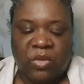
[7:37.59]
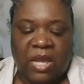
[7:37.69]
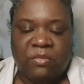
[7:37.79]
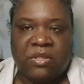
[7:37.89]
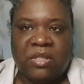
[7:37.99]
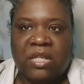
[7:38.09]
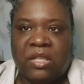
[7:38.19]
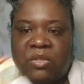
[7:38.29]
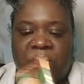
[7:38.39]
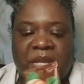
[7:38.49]
When I was
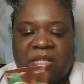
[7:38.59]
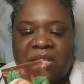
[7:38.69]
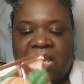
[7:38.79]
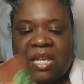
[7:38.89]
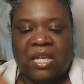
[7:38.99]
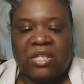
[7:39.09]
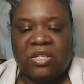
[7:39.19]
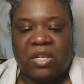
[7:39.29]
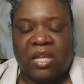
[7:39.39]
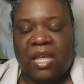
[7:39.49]
looking through my
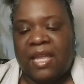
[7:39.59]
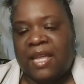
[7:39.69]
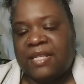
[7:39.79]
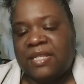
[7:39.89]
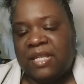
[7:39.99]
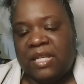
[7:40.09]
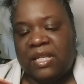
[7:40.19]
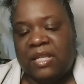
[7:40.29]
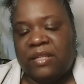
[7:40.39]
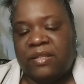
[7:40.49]
stash, and I
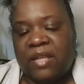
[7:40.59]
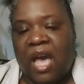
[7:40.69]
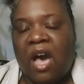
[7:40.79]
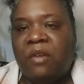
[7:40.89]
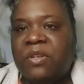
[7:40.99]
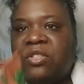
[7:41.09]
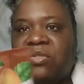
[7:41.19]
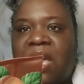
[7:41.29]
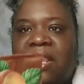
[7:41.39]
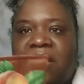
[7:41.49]
always
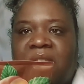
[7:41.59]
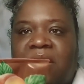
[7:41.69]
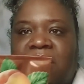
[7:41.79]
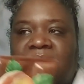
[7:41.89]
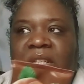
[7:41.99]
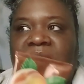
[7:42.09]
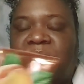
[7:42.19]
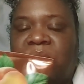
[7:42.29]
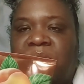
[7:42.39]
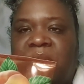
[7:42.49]
try to look
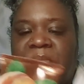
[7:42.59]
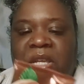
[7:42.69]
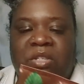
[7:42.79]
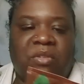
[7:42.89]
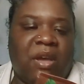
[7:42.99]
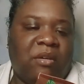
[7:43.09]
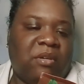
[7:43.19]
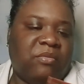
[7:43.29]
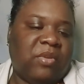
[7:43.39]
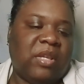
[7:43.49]
through to make sure I don't
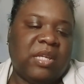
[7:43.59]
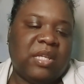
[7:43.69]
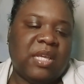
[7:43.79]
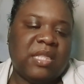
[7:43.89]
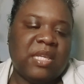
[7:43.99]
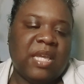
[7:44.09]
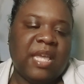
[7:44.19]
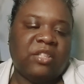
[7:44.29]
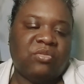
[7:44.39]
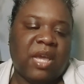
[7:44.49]
overlook nothing,
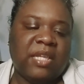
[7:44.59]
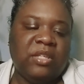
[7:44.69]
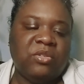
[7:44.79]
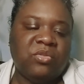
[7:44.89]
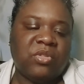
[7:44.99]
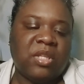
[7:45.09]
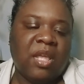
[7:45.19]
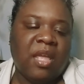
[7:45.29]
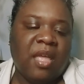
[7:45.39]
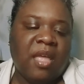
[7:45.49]
and try to use
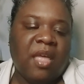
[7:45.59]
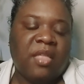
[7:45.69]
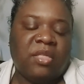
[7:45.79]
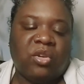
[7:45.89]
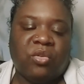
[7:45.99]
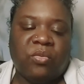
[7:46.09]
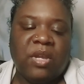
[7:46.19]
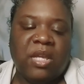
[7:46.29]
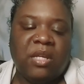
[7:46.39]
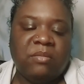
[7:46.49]
the
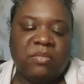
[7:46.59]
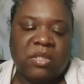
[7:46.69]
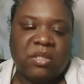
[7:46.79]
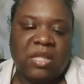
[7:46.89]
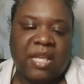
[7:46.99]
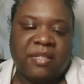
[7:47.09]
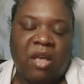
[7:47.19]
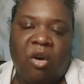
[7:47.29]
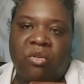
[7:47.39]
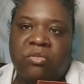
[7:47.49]
creams that's
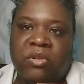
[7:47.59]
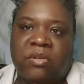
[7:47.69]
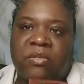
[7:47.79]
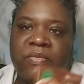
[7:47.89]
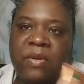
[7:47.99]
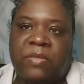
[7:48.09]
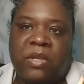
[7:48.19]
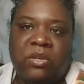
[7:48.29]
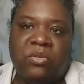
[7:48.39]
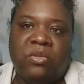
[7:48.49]
older from the
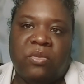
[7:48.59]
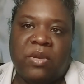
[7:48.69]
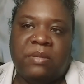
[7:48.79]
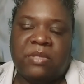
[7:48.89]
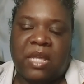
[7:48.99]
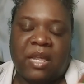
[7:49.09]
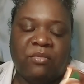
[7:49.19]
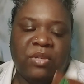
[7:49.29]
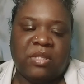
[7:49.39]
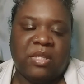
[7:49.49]
new creams that I
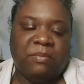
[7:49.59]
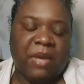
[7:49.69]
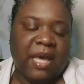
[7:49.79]
recently